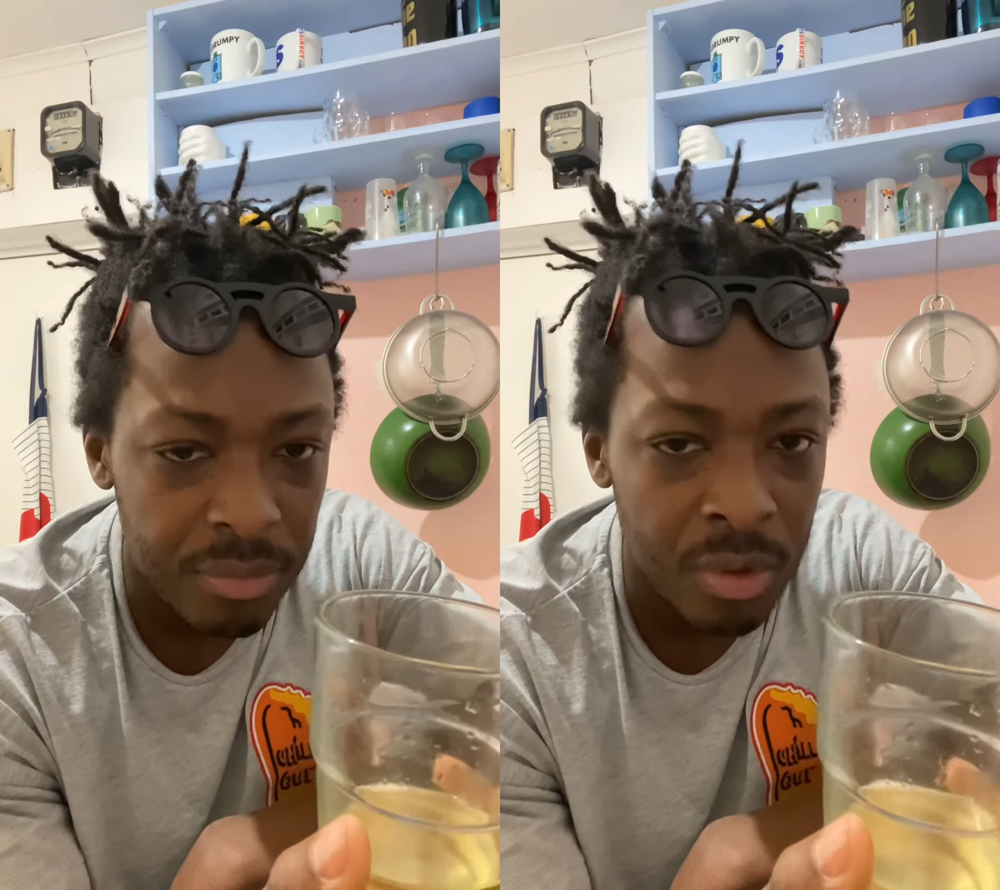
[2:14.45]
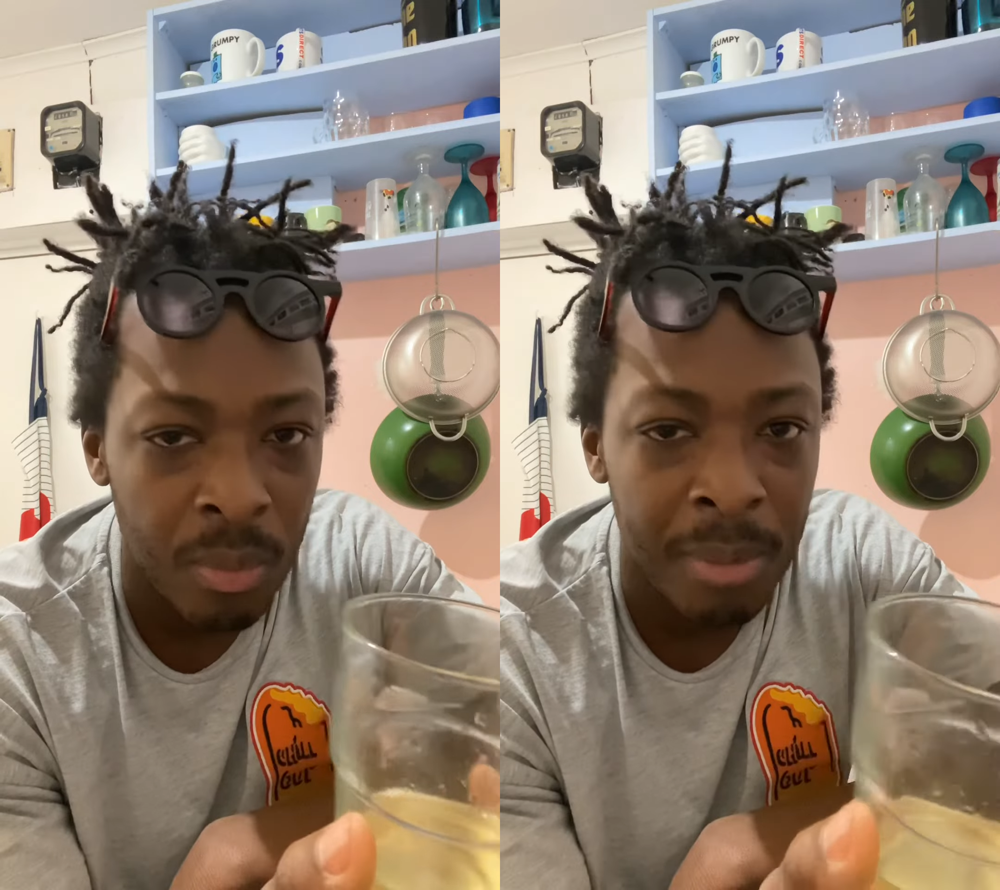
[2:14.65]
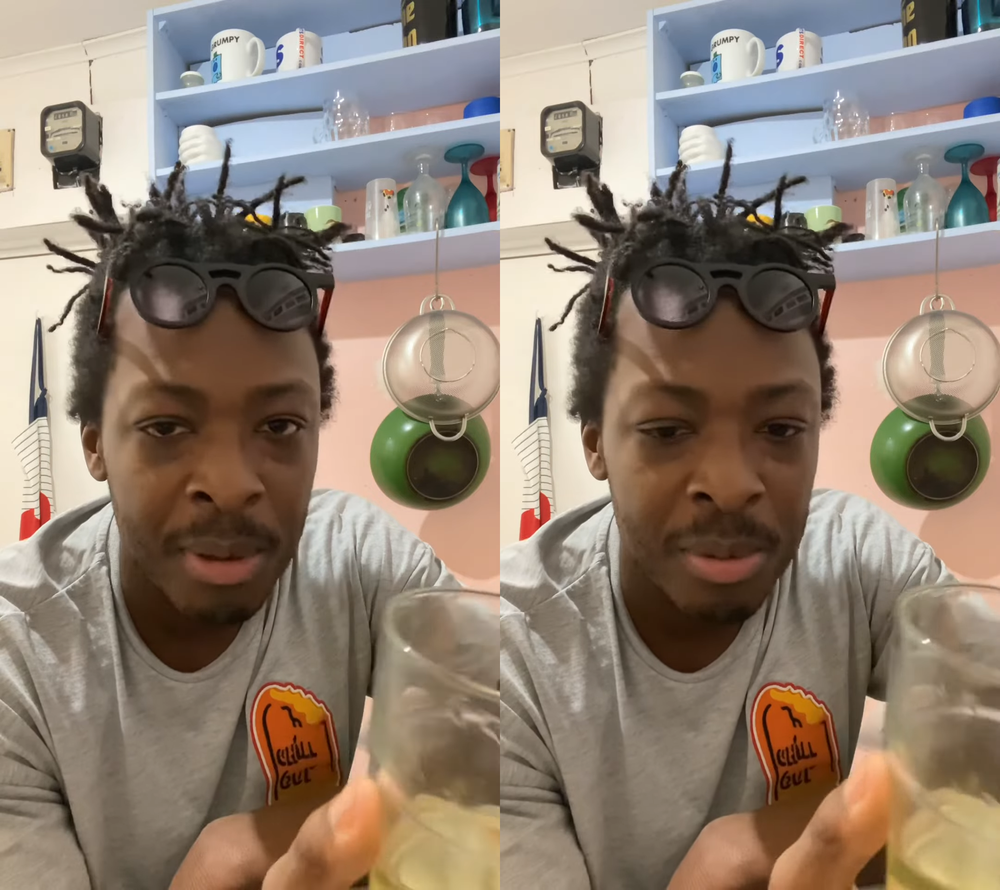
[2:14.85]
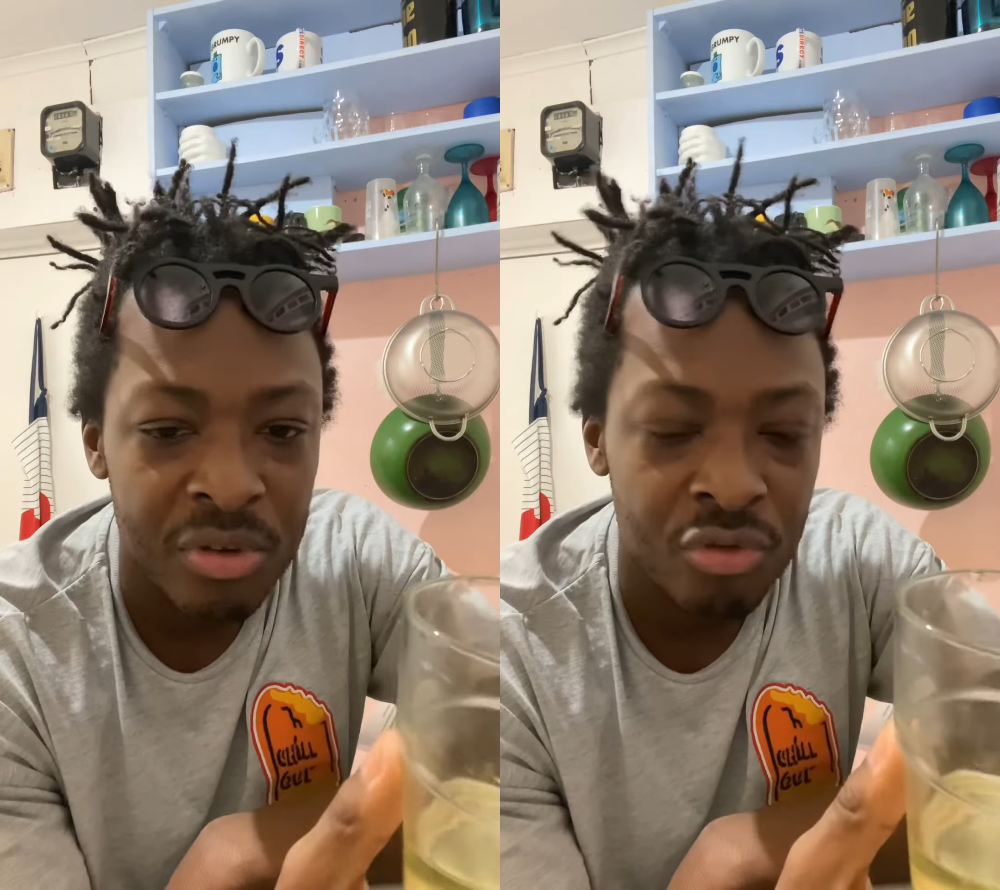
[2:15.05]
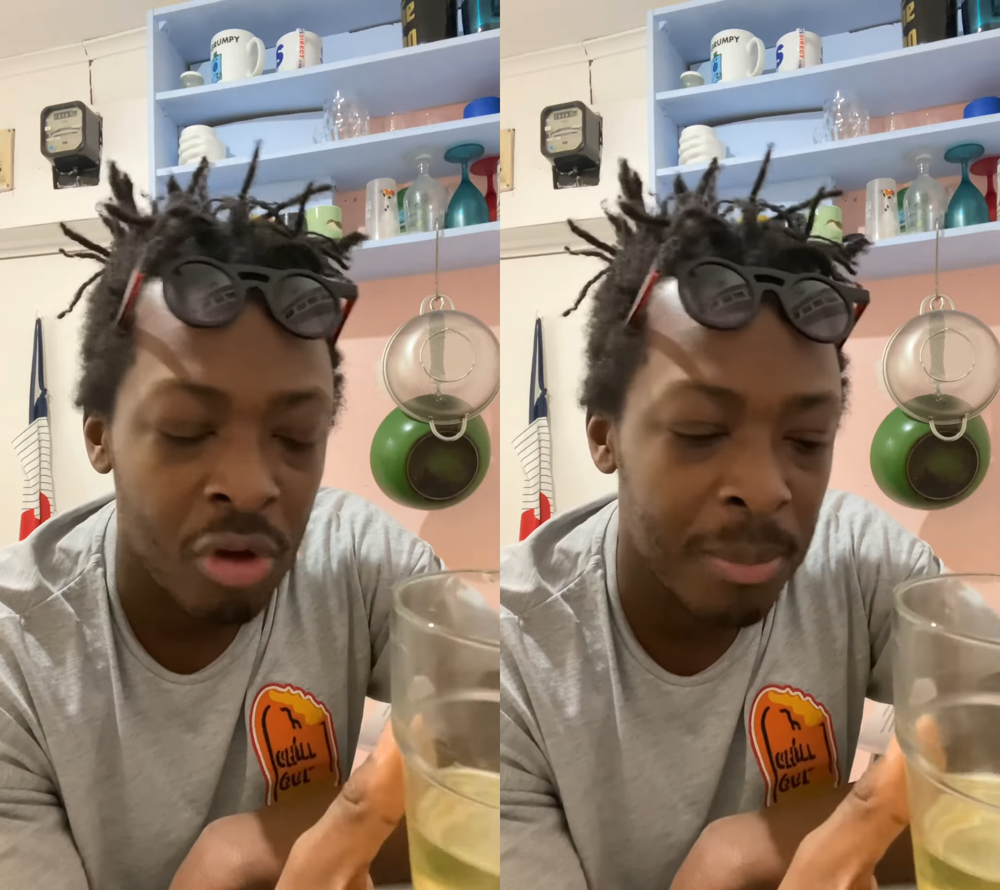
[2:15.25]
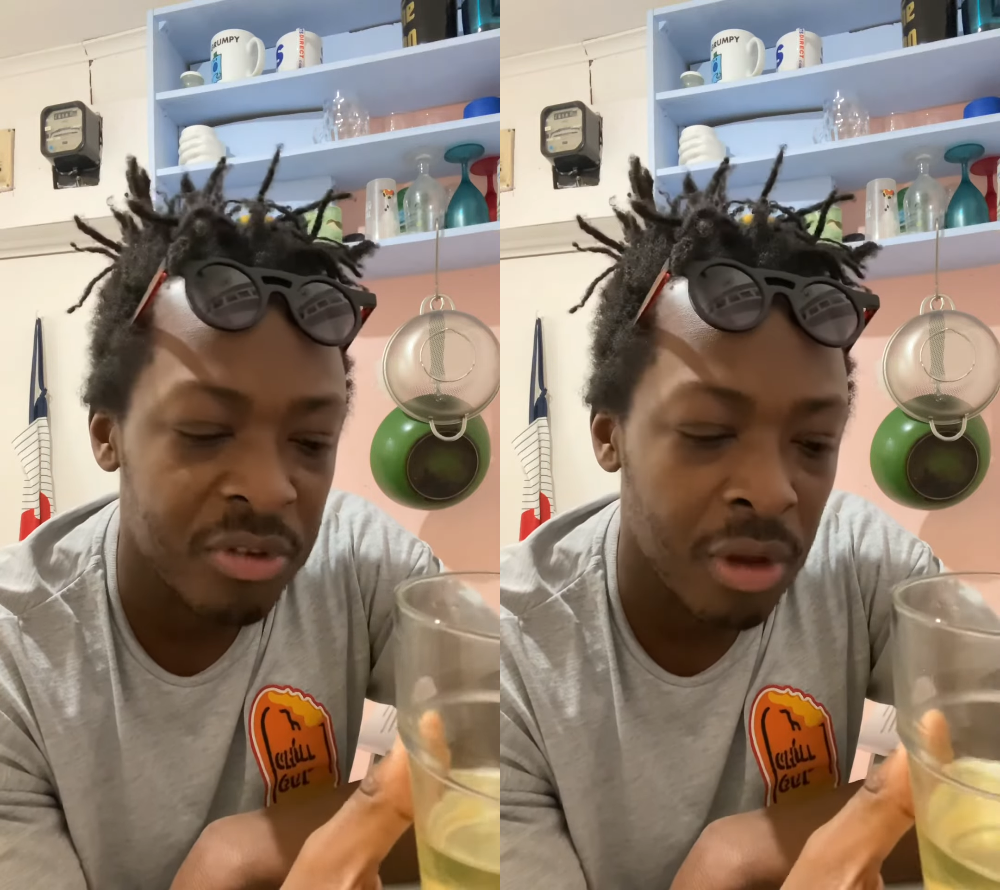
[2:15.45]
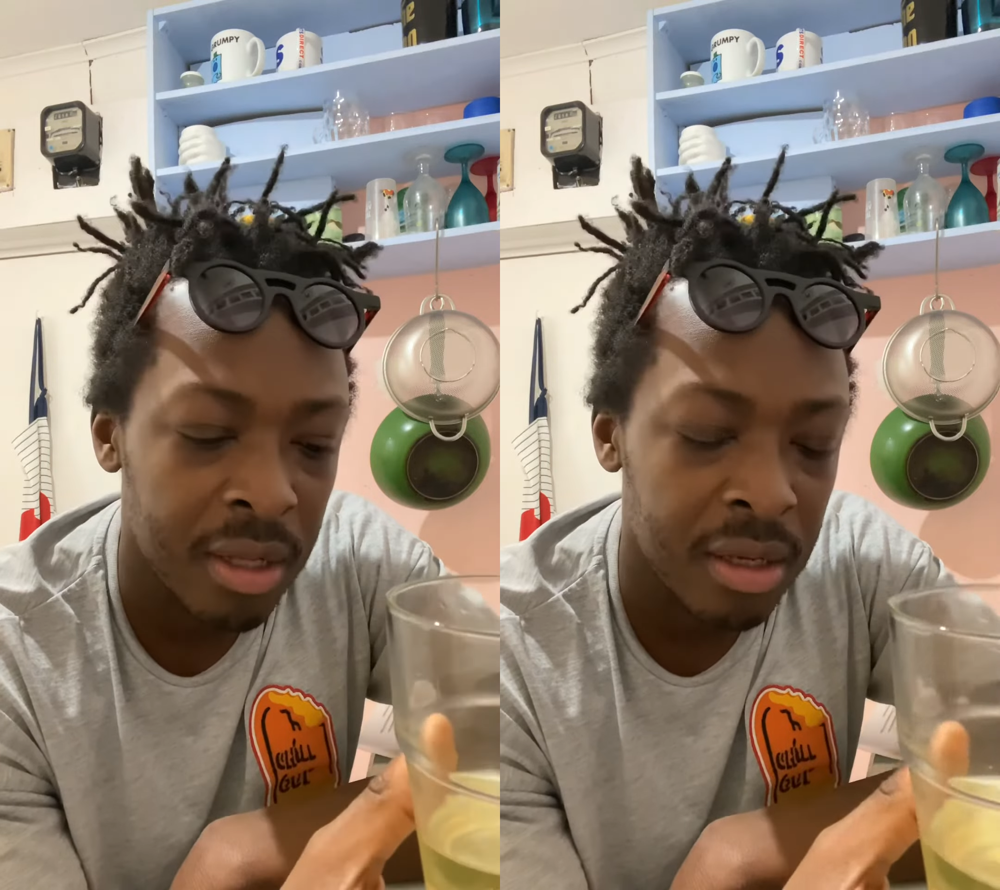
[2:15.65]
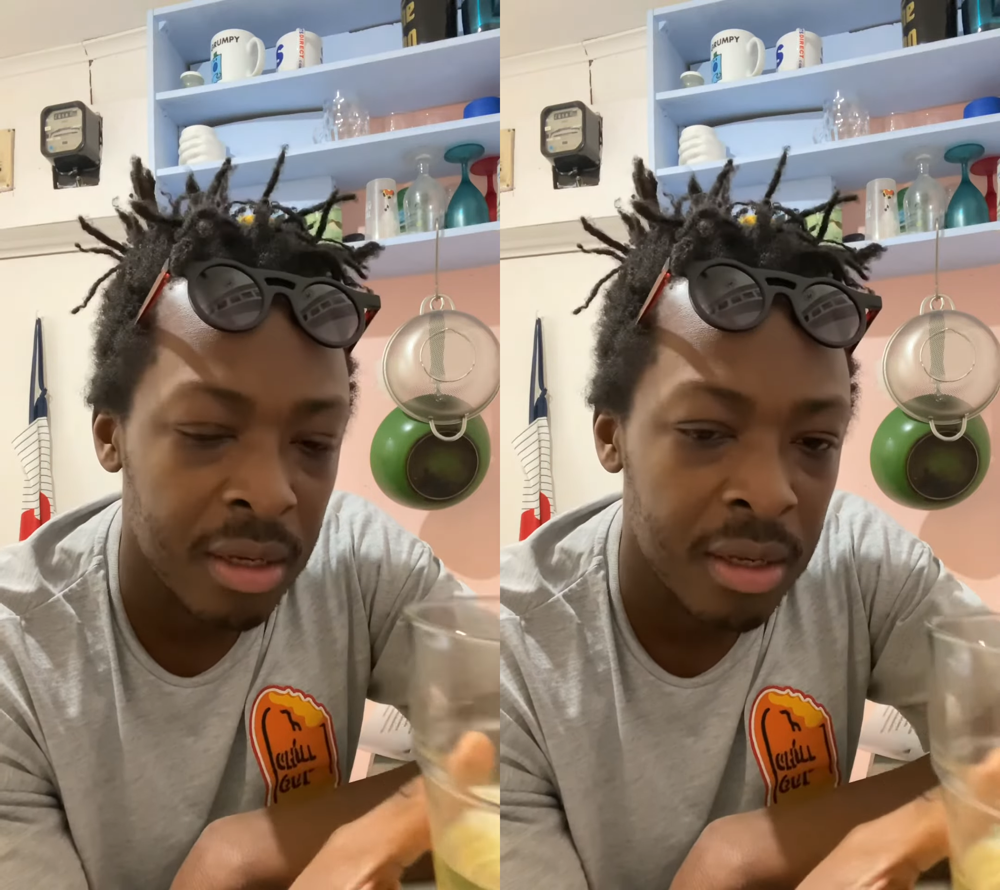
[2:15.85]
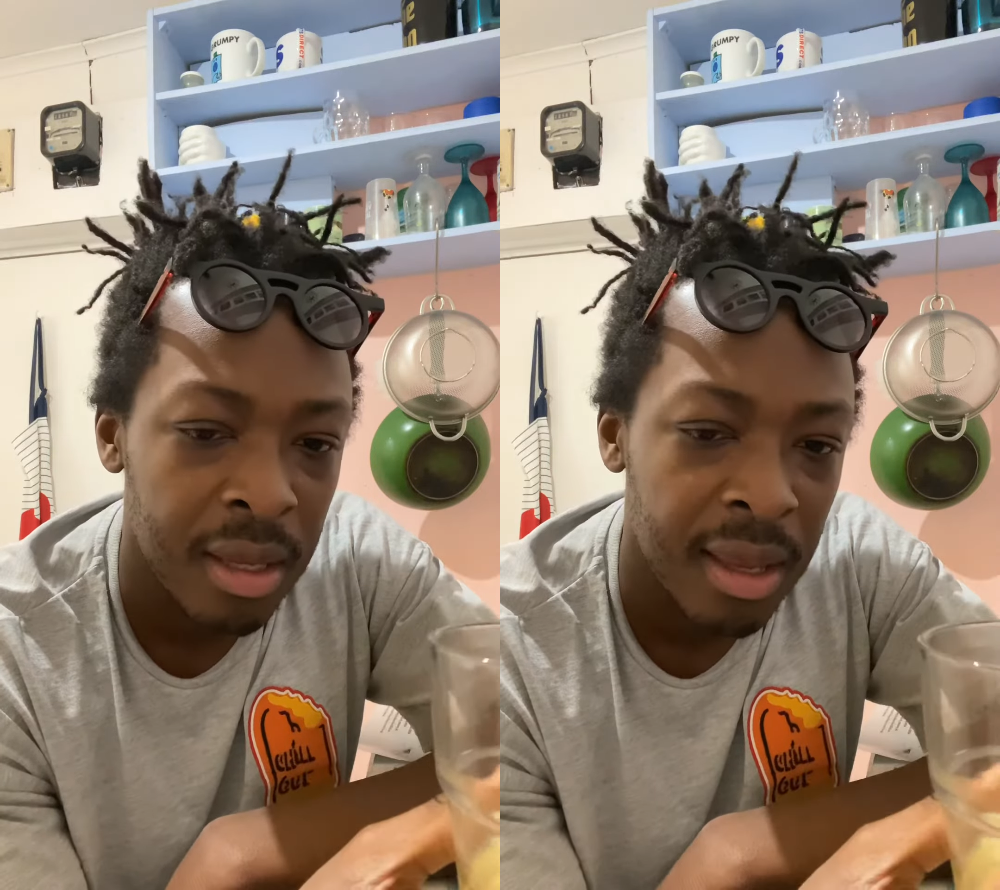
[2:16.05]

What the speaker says: when people describe cider